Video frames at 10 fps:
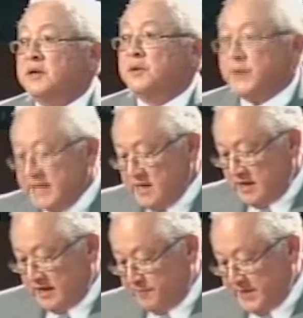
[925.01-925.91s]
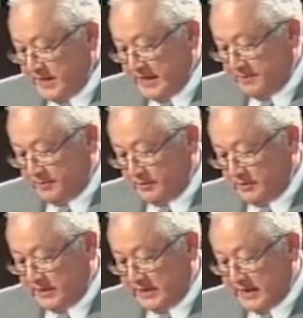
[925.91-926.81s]
we have been able,
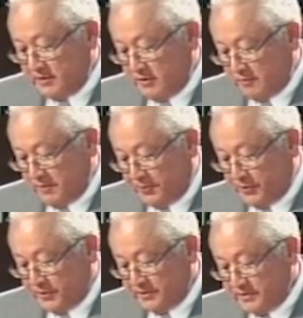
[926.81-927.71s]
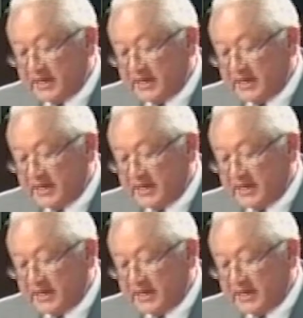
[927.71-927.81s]
and I now report,